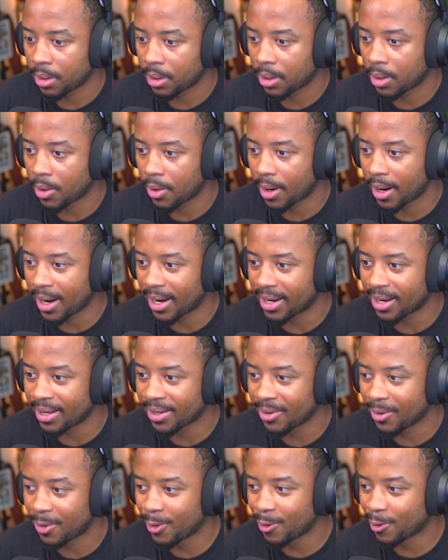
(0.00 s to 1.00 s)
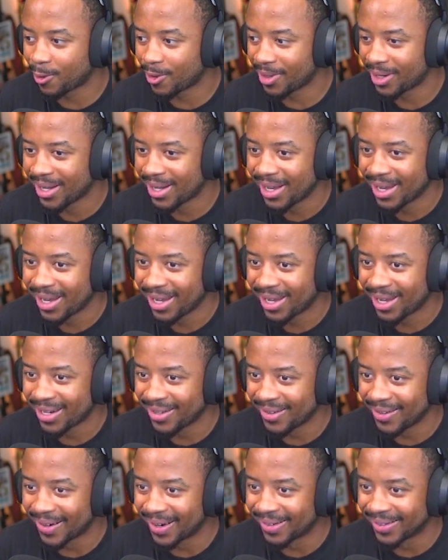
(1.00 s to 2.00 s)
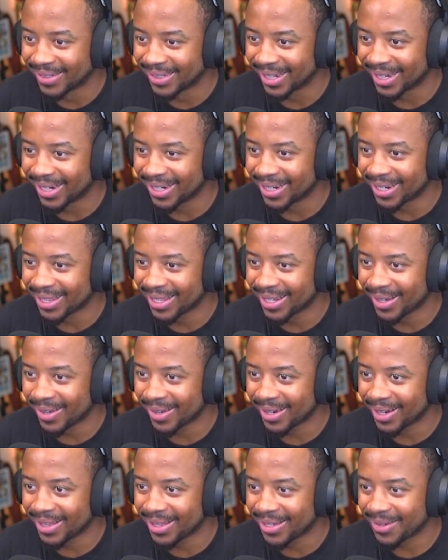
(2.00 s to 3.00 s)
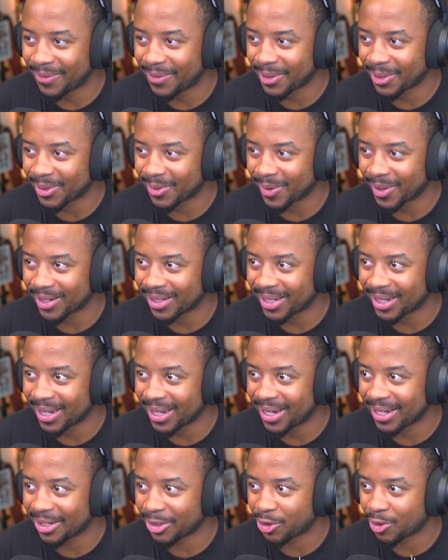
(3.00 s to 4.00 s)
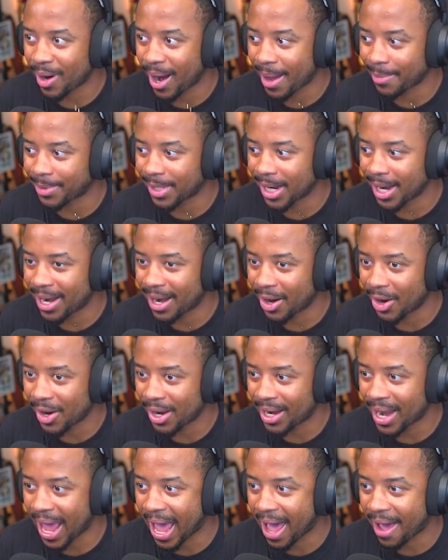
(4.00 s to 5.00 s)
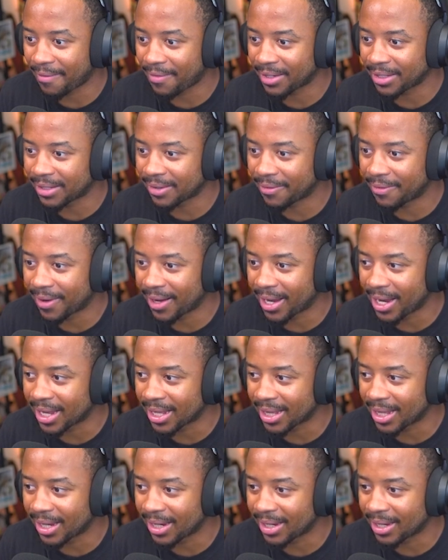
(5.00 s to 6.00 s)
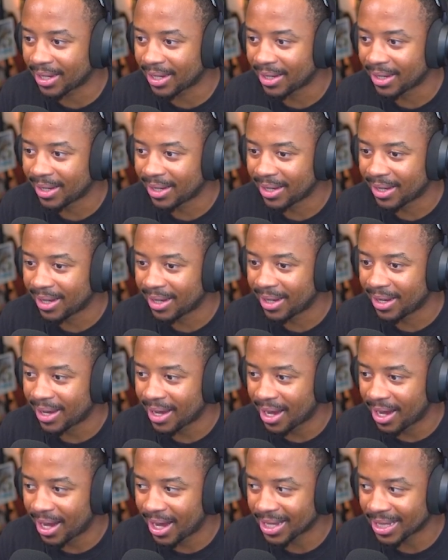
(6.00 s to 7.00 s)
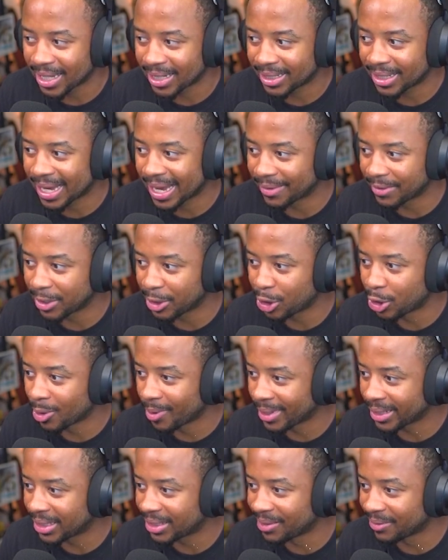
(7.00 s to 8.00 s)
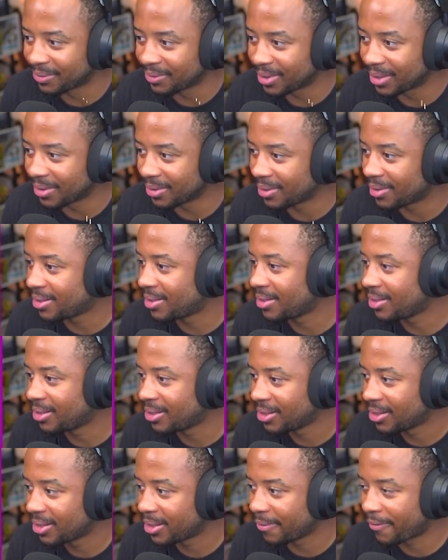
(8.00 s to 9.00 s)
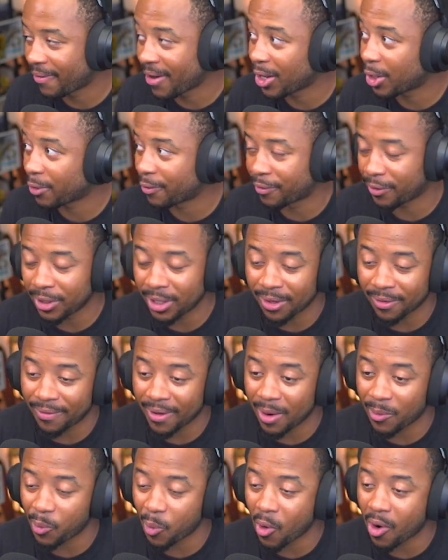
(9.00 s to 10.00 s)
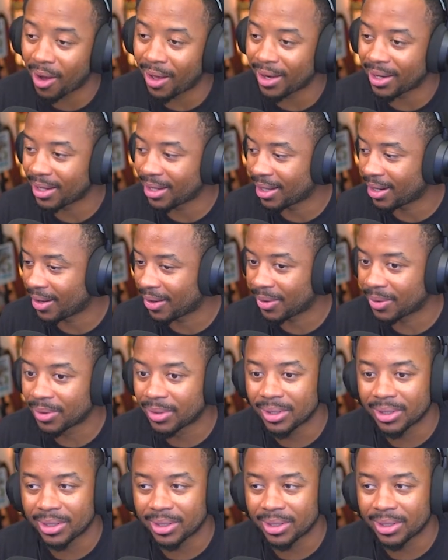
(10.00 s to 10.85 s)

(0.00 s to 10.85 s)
All right. Ooh. Dude, I was like, nothing feels worse than getting trapped in an area and having to fight. Like, I like to have the choice to fight or flee if I want, you know?